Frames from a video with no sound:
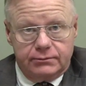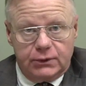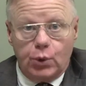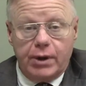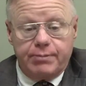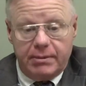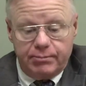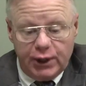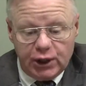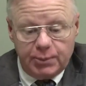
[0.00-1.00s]
who had been
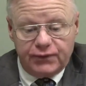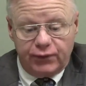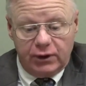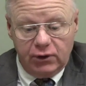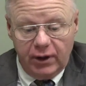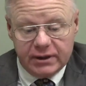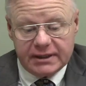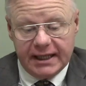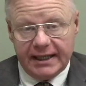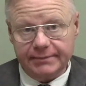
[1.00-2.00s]
bishops for a long
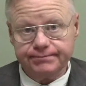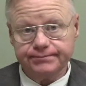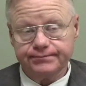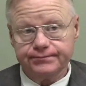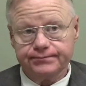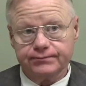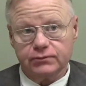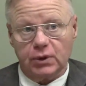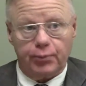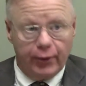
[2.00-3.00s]
time,
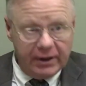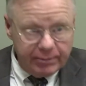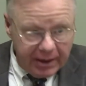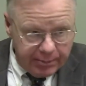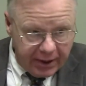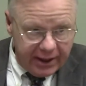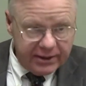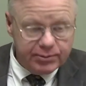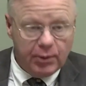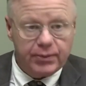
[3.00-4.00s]
appointed by
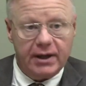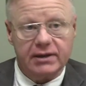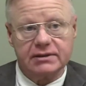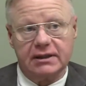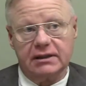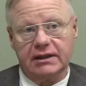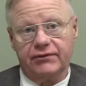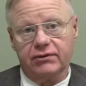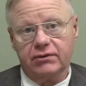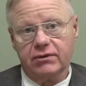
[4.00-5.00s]
Pope Pius XI
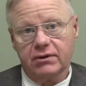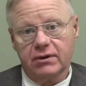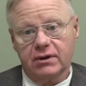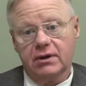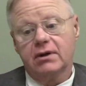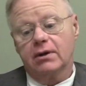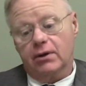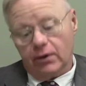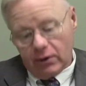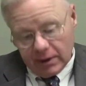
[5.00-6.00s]

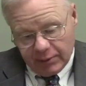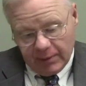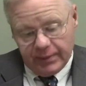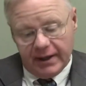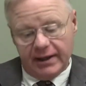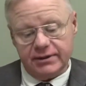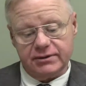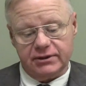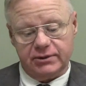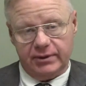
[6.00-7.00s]
or Pope Pius
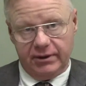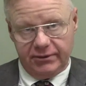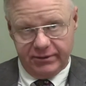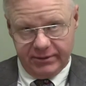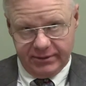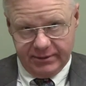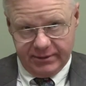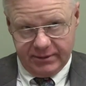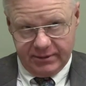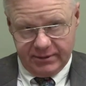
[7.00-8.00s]
XII.
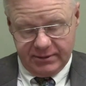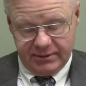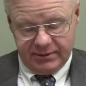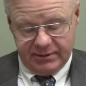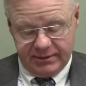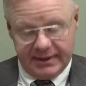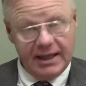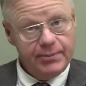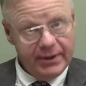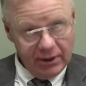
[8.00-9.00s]
They
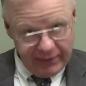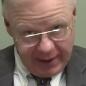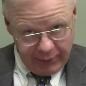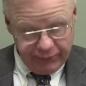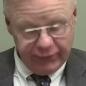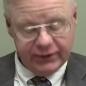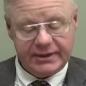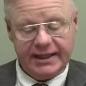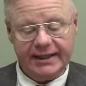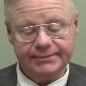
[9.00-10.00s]
had been around for a
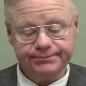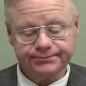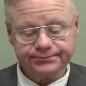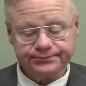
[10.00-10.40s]
time.